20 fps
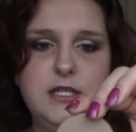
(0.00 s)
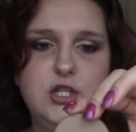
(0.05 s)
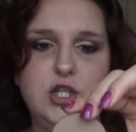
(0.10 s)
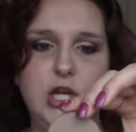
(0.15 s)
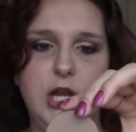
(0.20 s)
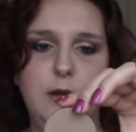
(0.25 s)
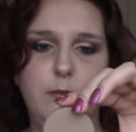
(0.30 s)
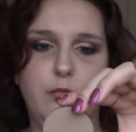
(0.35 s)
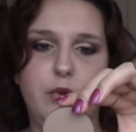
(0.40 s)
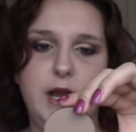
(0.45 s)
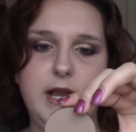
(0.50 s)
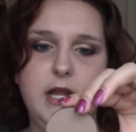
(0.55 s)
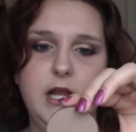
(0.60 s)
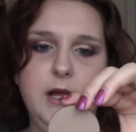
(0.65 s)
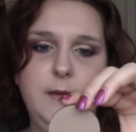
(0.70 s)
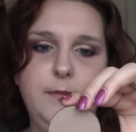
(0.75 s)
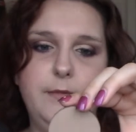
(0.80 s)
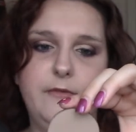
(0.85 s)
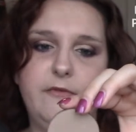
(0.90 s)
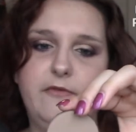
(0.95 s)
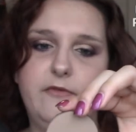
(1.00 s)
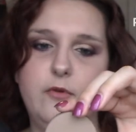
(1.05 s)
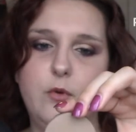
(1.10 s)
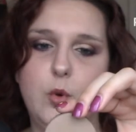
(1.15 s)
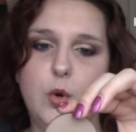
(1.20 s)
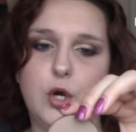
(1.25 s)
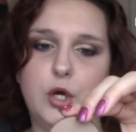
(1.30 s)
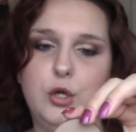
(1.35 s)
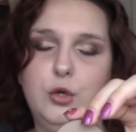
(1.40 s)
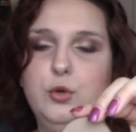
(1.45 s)
shade Breakup
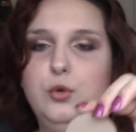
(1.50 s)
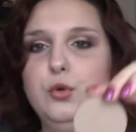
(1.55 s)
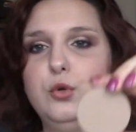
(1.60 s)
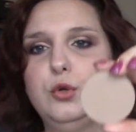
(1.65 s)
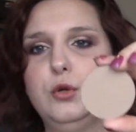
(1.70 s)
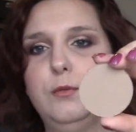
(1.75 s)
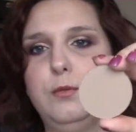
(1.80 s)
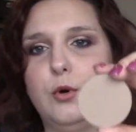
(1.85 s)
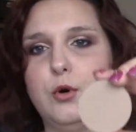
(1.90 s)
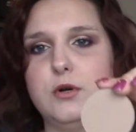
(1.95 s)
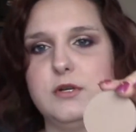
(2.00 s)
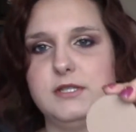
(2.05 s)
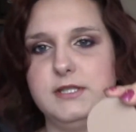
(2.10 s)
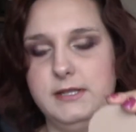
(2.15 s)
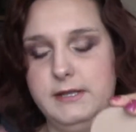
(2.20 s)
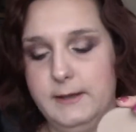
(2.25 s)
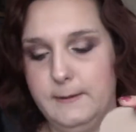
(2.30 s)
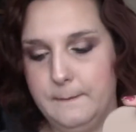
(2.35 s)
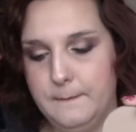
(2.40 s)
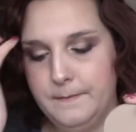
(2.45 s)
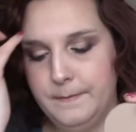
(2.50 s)
for Cool Porcelain.